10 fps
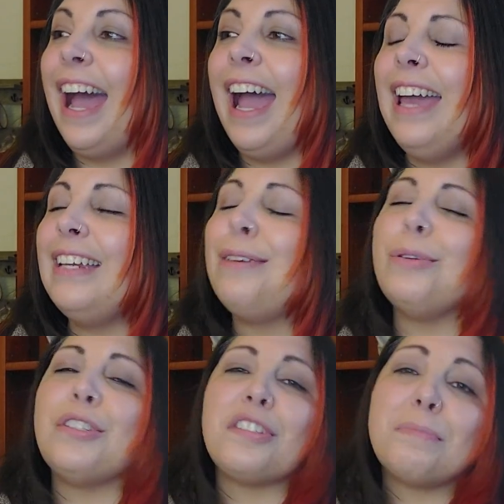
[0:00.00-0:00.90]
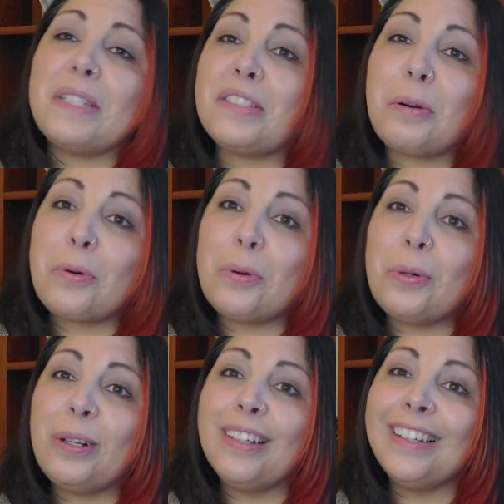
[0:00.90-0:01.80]
and it would just be so
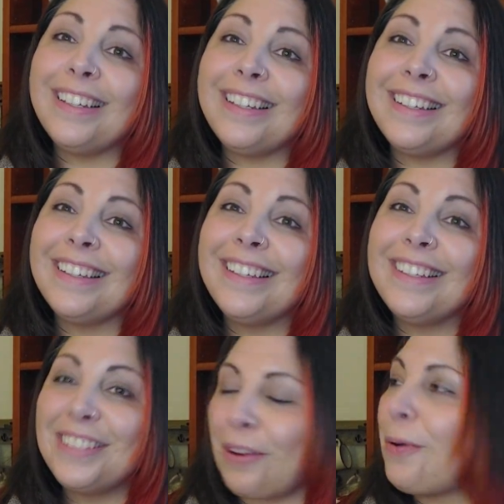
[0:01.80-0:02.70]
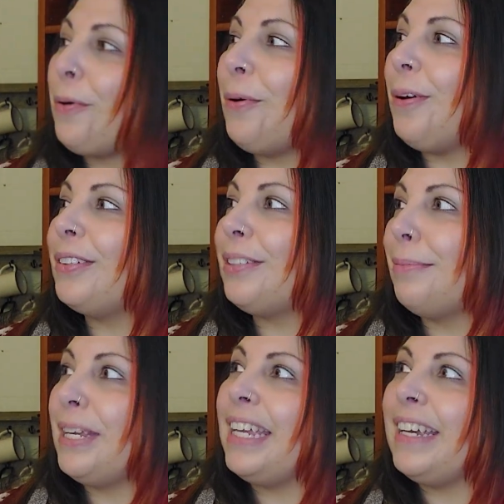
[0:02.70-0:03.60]
cool. So cool to
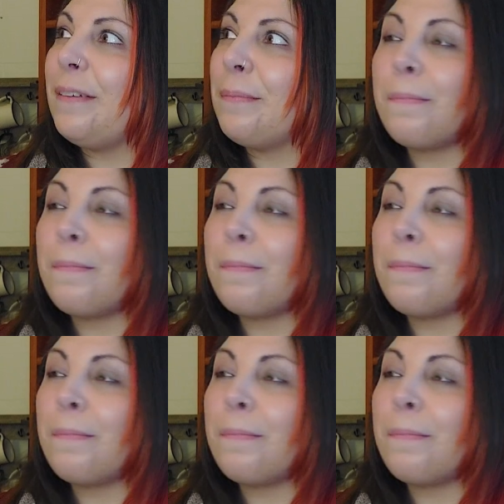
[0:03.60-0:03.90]
be